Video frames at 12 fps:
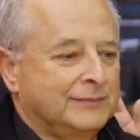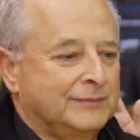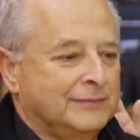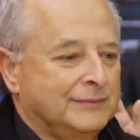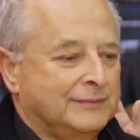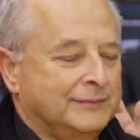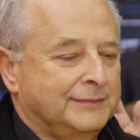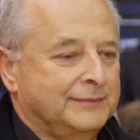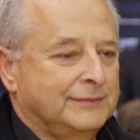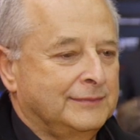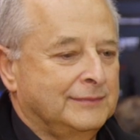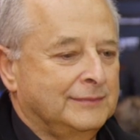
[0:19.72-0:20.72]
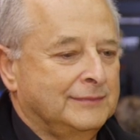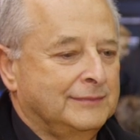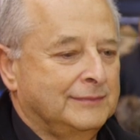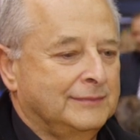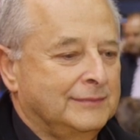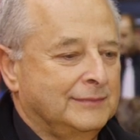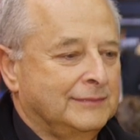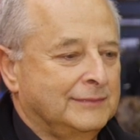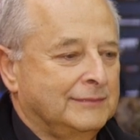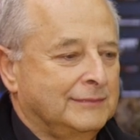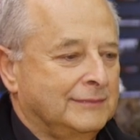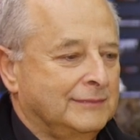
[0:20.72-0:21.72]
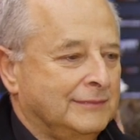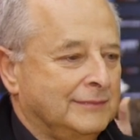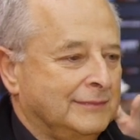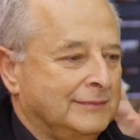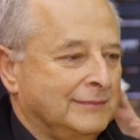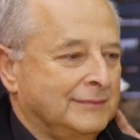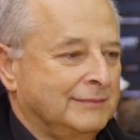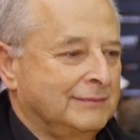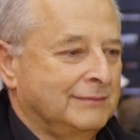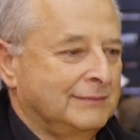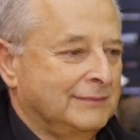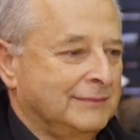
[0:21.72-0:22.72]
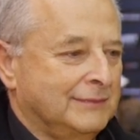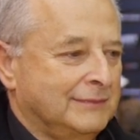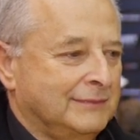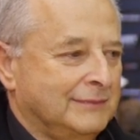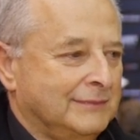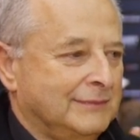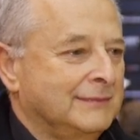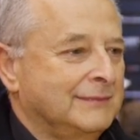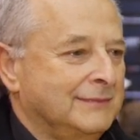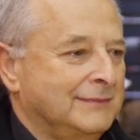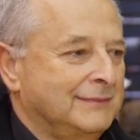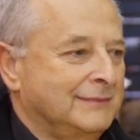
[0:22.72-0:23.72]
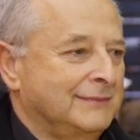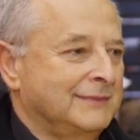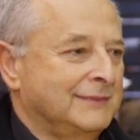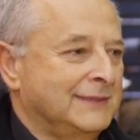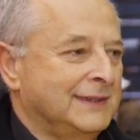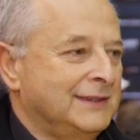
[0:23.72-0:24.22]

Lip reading: (silent)